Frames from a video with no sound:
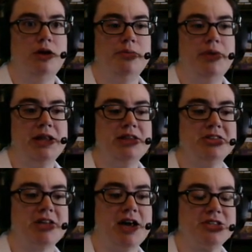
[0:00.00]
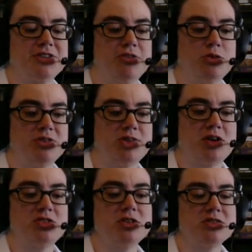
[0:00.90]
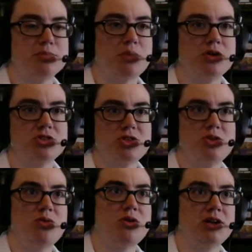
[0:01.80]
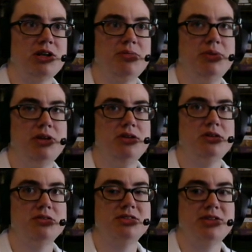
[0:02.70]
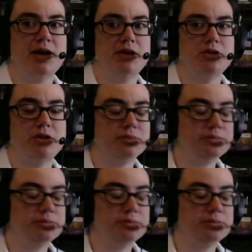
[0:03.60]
And these last 4 sections in part 2 are a little bit scattered.